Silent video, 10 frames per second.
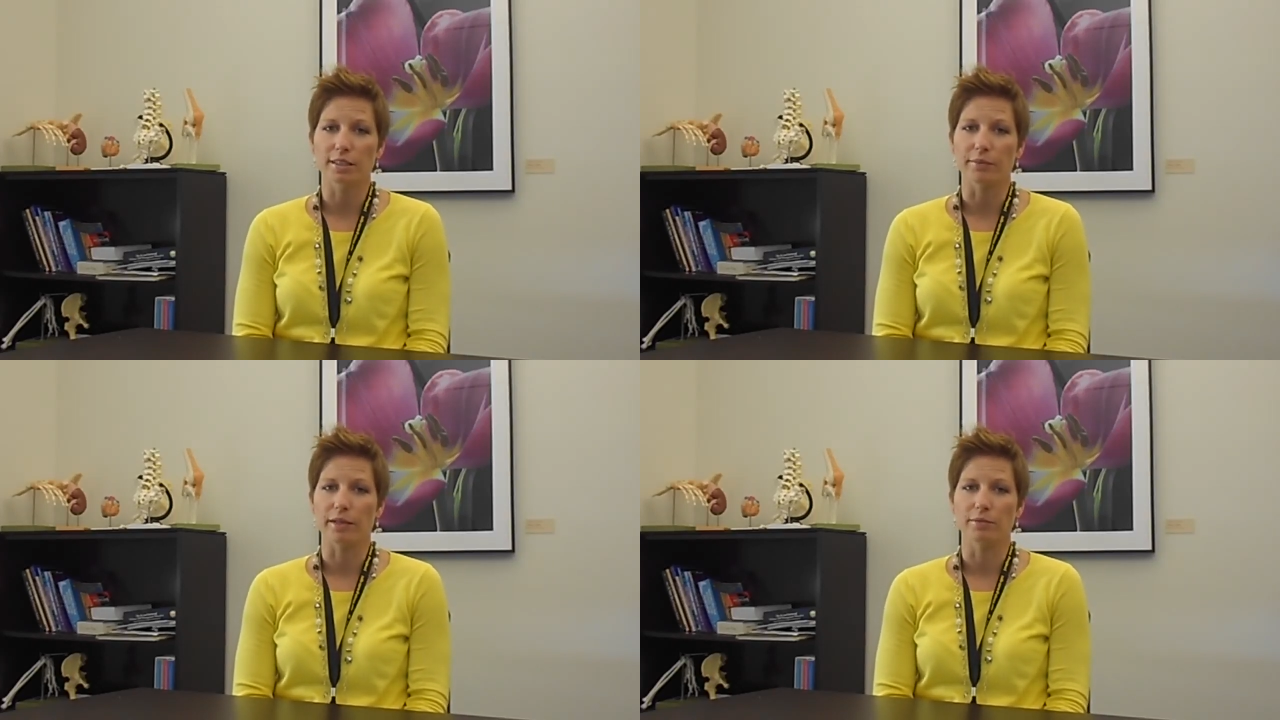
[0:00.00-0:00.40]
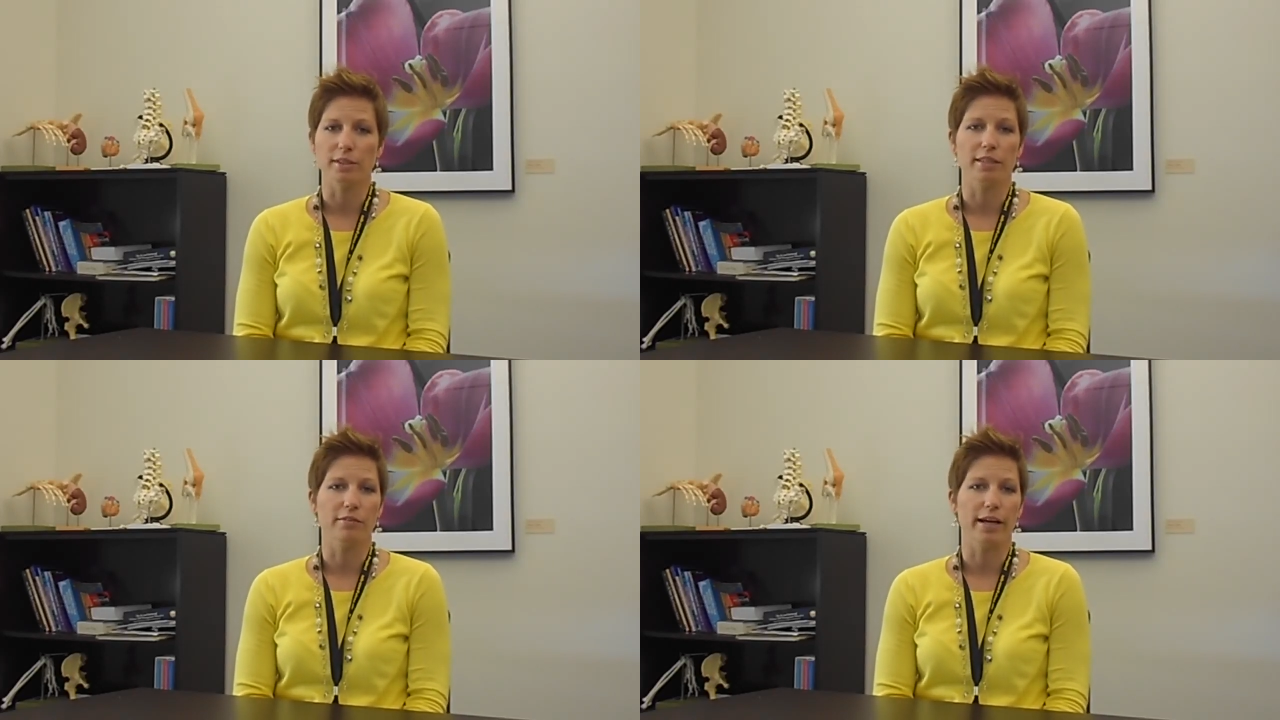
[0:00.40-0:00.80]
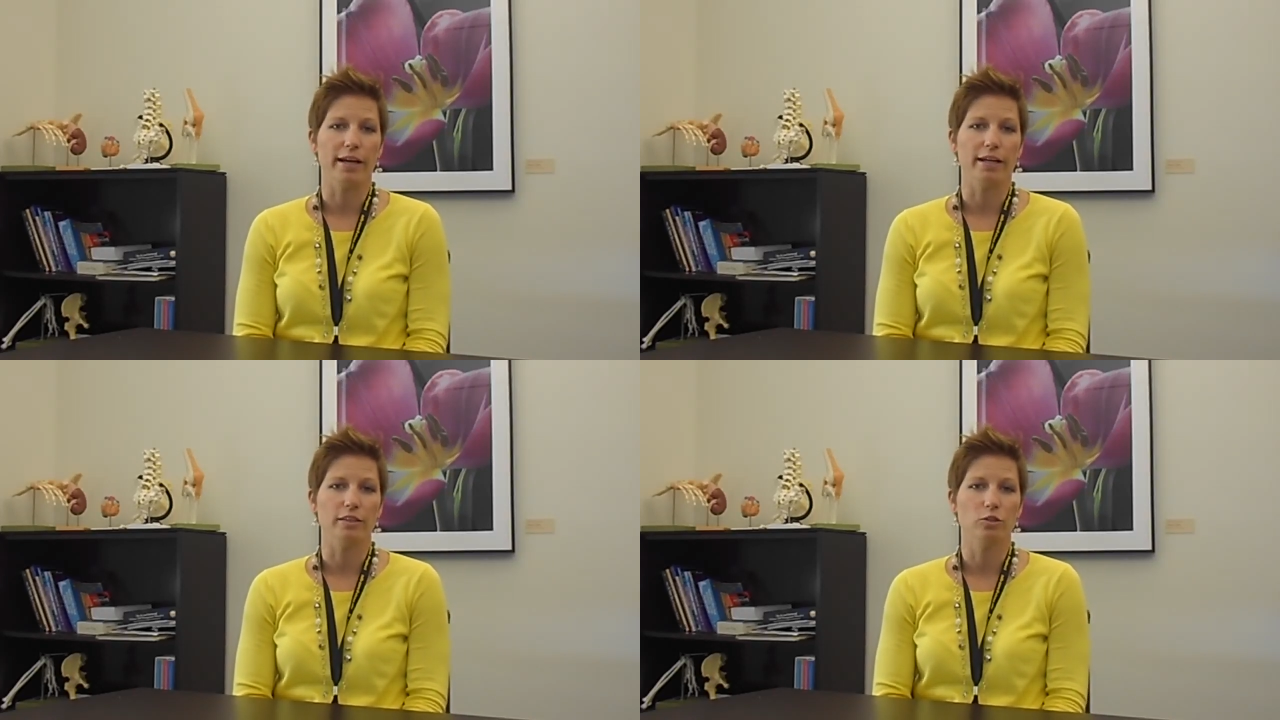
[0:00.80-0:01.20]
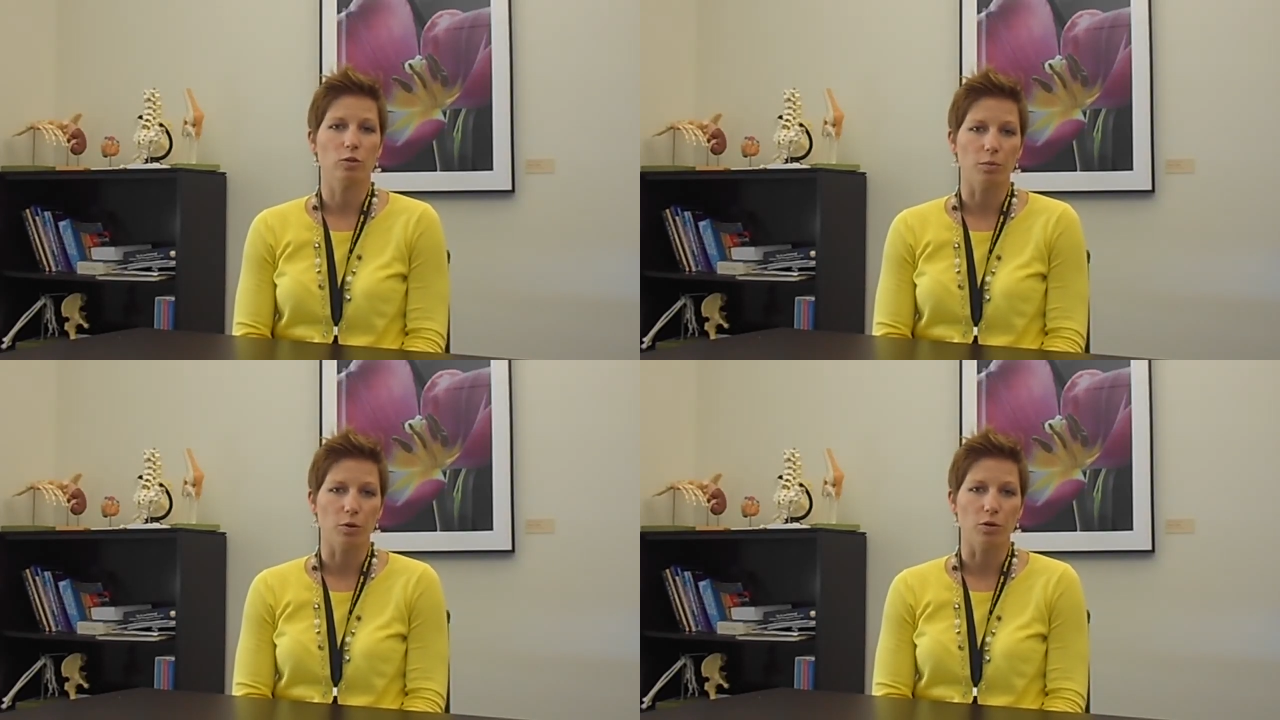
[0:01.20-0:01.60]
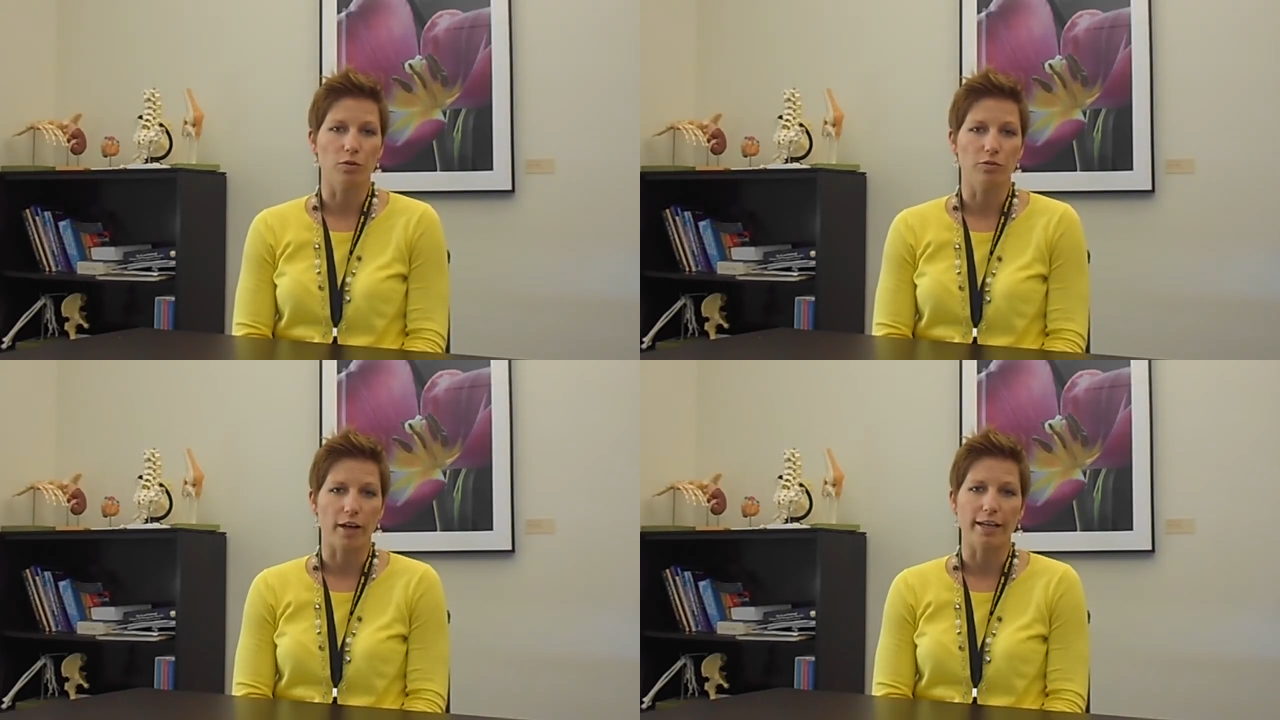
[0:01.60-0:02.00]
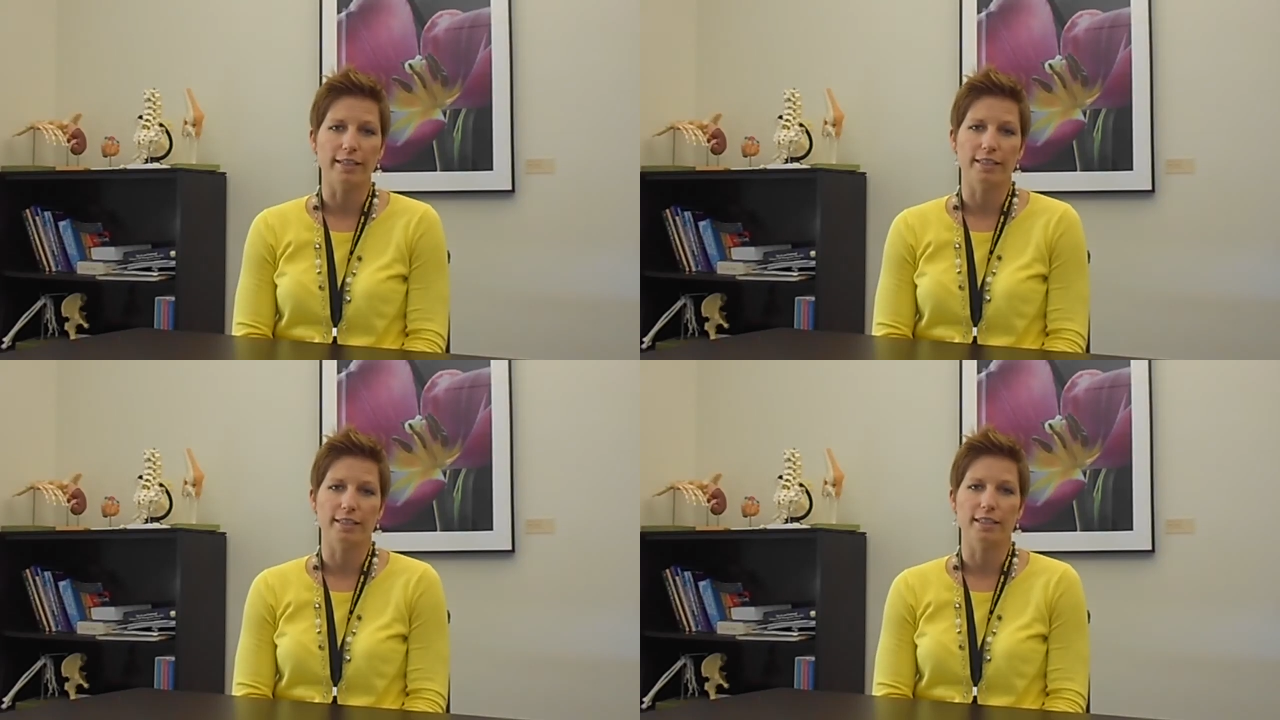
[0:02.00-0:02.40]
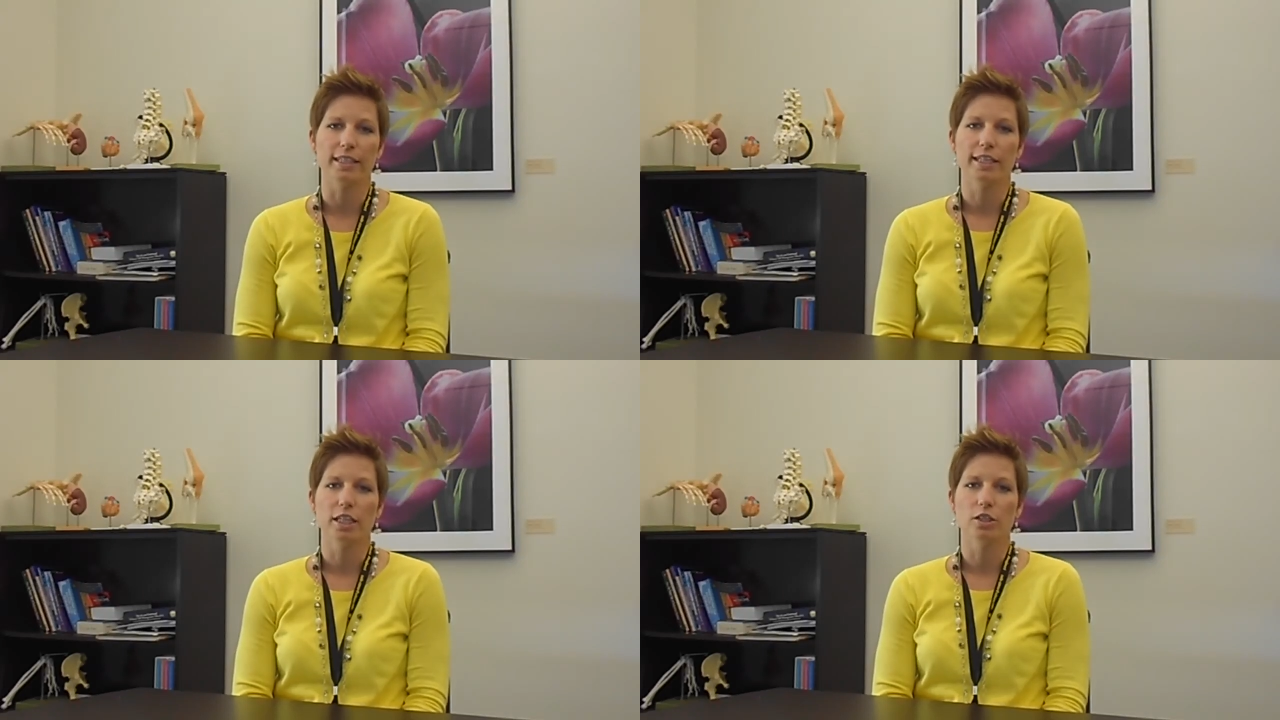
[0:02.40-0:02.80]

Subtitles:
Sometimes they've had trouble finding